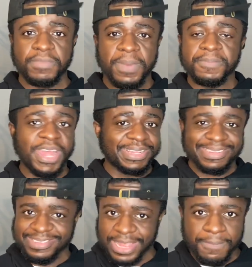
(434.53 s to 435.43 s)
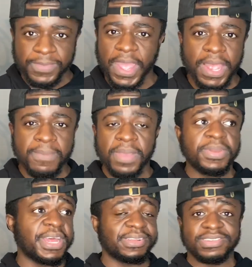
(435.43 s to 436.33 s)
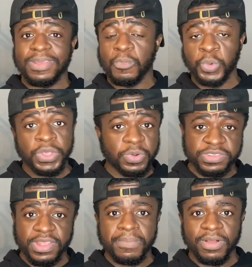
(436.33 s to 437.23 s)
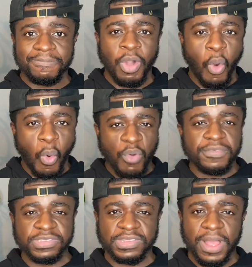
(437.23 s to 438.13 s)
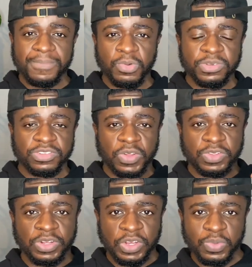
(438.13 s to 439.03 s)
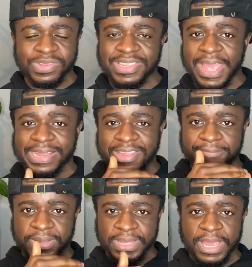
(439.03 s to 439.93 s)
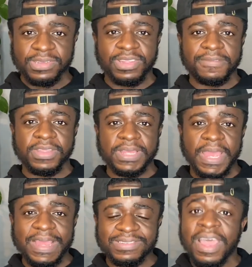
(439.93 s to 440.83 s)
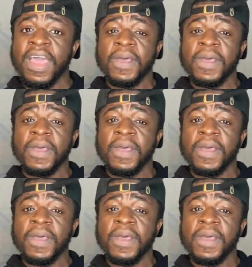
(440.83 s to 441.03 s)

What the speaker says: Maybe not the same day, maybe not the same week or the same month, but over time you will start to lose gains after gains after gains